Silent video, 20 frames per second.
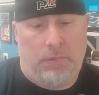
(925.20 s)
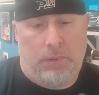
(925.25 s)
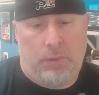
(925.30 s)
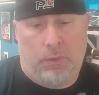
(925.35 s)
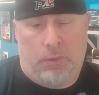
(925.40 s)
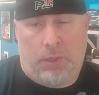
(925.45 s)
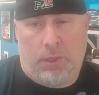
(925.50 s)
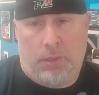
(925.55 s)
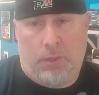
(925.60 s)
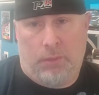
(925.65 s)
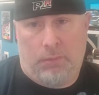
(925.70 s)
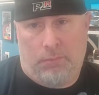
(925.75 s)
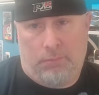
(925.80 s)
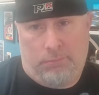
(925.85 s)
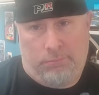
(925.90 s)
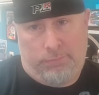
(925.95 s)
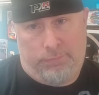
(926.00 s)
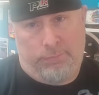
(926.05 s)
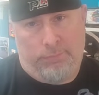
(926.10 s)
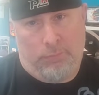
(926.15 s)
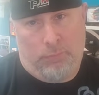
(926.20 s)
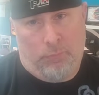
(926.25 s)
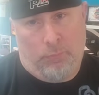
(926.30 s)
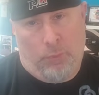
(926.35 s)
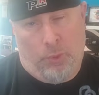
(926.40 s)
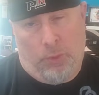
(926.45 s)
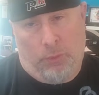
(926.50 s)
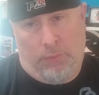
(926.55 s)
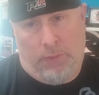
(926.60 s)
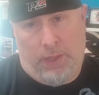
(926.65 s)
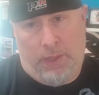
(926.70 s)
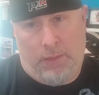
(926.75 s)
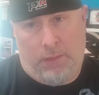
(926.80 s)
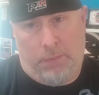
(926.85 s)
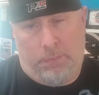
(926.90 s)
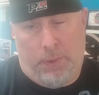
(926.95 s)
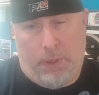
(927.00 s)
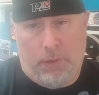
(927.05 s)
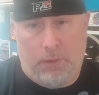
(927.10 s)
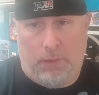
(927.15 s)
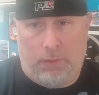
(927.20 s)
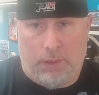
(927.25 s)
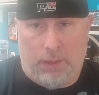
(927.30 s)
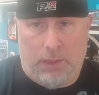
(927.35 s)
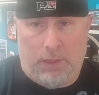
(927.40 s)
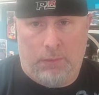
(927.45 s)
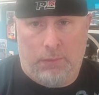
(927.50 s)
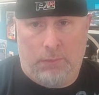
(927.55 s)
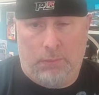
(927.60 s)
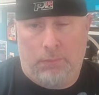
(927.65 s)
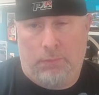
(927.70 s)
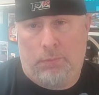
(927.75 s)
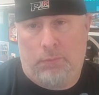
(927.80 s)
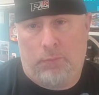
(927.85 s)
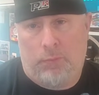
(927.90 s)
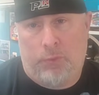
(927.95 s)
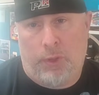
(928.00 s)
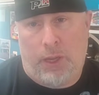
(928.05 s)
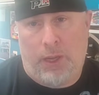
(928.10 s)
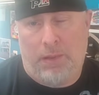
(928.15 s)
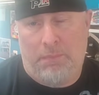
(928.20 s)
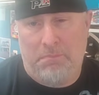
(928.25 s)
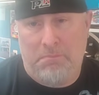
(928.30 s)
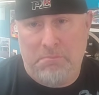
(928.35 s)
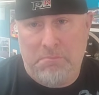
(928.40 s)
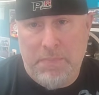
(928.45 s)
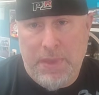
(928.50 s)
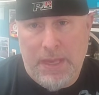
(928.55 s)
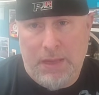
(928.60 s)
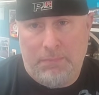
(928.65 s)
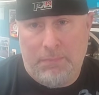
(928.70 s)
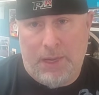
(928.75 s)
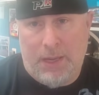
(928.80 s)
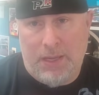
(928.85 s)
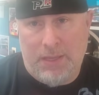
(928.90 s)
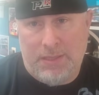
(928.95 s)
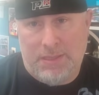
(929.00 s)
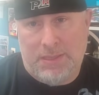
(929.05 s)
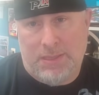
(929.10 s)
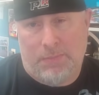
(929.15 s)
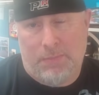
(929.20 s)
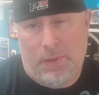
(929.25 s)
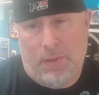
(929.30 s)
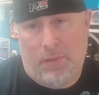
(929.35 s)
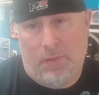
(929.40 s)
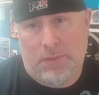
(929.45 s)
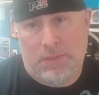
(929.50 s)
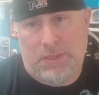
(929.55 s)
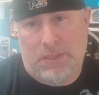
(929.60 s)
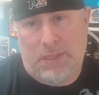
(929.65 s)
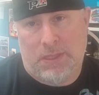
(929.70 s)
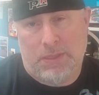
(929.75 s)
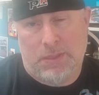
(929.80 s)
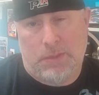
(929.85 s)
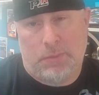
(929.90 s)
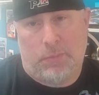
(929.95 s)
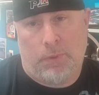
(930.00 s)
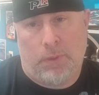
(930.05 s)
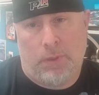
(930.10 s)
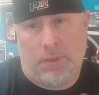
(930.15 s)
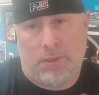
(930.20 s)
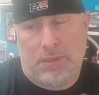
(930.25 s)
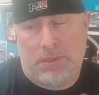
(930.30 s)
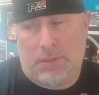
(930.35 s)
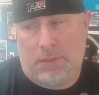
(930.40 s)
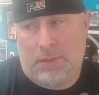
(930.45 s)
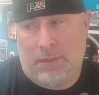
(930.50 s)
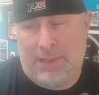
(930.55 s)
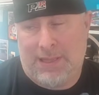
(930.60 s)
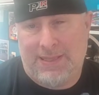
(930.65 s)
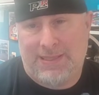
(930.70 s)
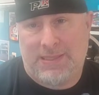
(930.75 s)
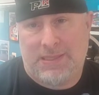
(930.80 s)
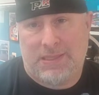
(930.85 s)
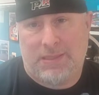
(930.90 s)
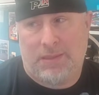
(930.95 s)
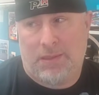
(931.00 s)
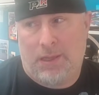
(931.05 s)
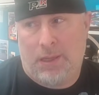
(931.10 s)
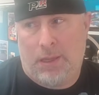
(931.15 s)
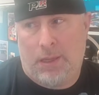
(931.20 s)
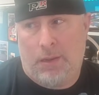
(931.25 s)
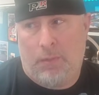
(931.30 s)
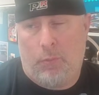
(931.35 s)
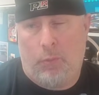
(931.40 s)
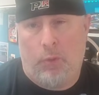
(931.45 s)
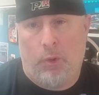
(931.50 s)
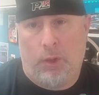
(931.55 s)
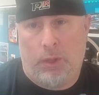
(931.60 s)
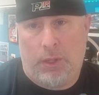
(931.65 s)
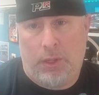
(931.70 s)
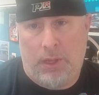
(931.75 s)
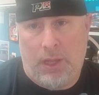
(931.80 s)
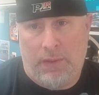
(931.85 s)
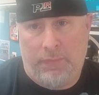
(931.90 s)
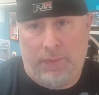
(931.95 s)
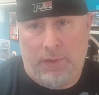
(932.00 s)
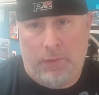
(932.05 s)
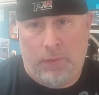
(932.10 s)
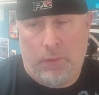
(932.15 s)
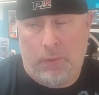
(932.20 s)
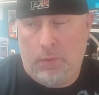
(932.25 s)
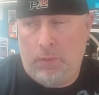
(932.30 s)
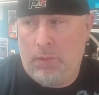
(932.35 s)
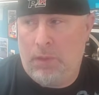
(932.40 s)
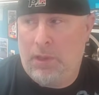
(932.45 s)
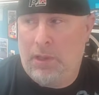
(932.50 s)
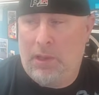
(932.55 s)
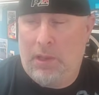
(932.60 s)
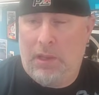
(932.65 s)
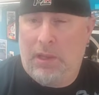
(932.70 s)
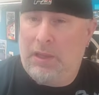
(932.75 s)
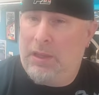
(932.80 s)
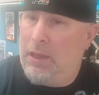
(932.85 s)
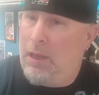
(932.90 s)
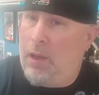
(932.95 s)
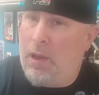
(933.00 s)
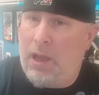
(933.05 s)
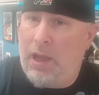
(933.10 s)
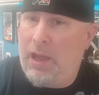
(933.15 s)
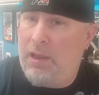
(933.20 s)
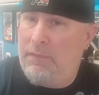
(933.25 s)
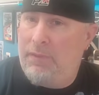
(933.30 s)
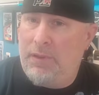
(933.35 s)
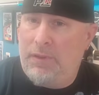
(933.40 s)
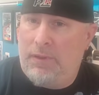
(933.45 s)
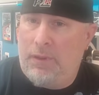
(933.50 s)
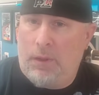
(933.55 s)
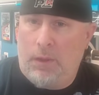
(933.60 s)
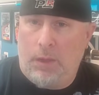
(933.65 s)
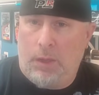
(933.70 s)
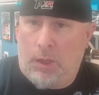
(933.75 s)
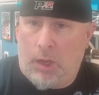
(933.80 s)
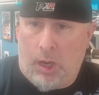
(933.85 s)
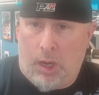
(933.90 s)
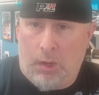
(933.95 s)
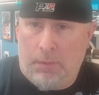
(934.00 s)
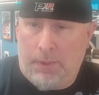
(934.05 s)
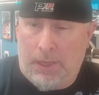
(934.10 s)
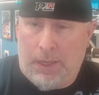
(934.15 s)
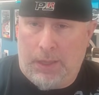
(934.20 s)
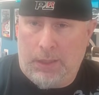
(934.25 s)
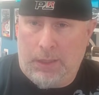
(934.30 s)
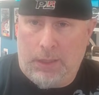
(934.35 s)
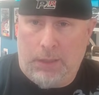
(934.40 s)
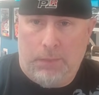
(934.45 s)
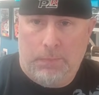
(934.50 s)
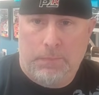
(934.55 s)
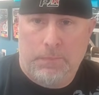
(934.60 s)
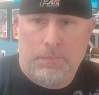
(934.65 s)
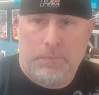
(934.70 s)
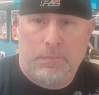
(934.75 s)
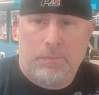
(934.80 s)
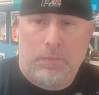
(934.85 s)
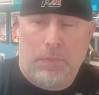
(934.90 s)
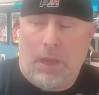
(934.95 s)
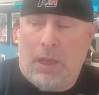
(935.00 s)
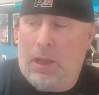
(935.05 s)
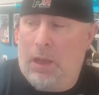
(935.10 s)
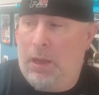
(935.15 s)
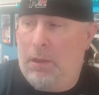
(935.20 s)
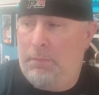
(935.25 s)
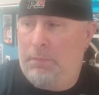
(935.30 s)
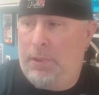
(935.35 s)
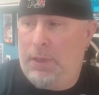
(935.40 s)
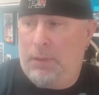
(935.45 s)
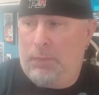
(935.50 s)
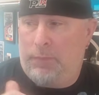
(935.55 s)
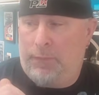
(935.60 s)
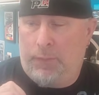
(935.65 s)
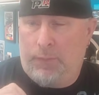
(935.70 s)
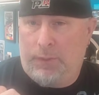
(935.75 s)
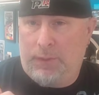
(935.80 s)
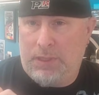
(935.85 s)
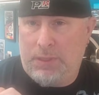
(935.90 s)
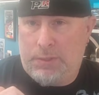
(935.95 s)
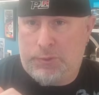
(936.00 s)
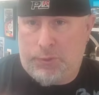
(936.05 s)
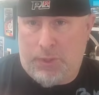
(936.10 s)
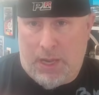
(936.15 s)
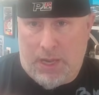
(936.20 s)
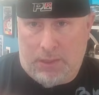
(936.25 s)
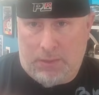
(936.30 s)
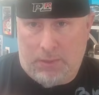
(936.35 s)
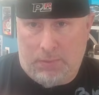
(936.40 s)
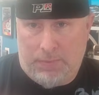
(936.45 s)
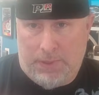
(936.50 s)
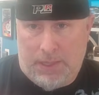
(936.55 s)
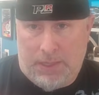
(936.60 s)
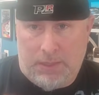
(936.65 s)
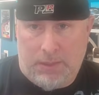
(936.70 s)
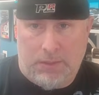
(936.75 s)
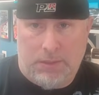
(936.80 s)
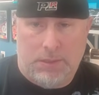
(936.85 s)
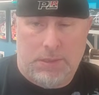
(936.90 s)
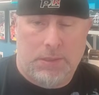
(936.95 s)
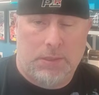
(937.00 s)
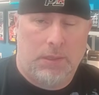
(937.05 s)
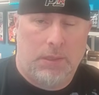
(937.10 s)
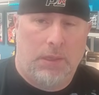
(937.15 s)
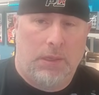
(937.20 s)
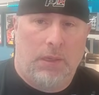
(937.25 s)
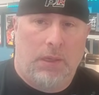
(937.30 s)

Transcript: you can rotate the part in trying to minimize some of those things to where it's less work you'd have to do. Now, I haven't done a car body, but for these tractor bodies,